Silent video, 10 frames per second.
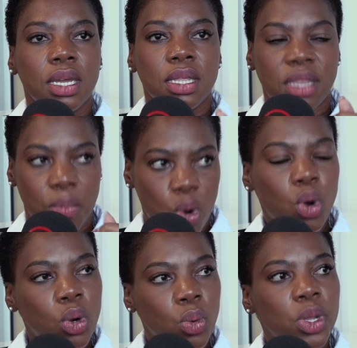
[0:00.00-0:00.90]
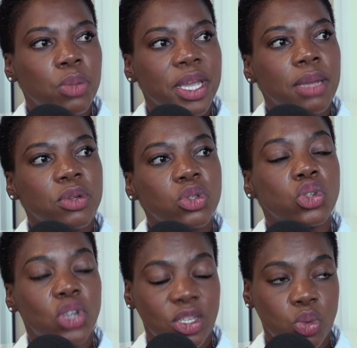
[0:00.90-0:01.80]
the more we'll be able to
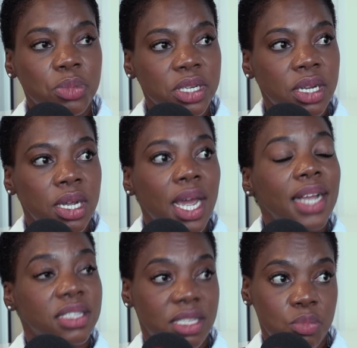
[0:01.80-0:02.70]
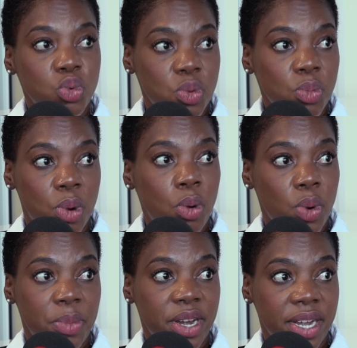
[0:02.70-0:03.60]
trust women and see more, more
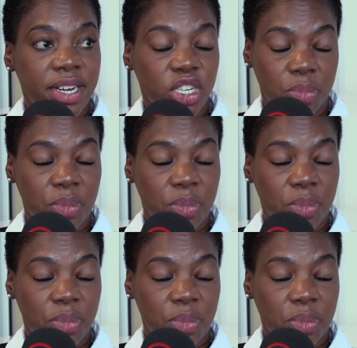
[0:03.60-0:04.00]
women in leadership.